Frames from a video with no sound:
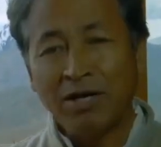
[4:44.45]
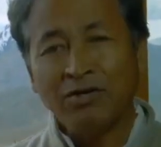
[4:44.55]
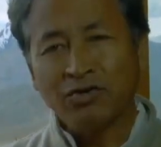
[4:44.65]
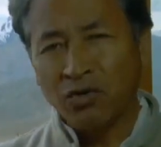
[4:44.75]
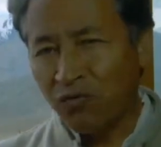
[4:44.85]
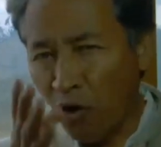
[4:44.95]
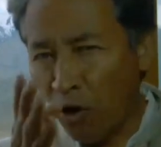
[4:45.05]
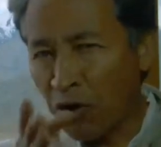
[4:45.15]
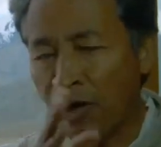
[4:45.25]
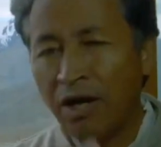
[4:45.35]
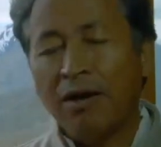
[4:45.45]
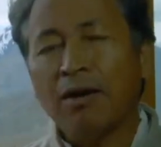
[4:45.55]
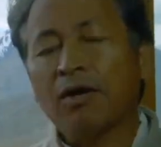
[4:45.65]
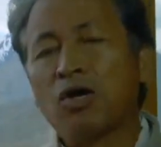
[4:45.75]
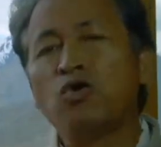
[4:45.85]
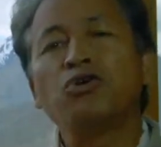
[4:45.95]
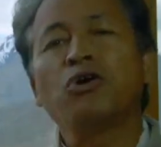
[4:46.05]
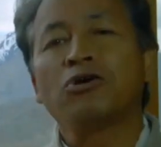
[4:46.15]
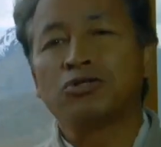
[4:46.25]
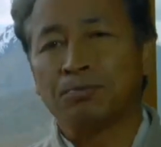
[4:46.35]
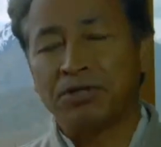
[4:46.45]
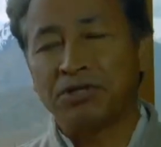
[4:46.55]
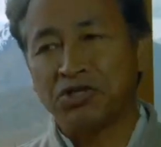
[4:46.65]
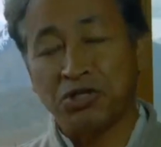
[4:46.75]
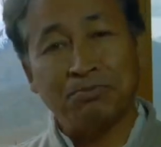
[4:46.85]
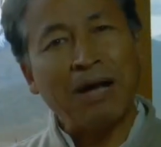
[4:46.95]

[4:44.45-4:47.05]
So for good entrepreneurship,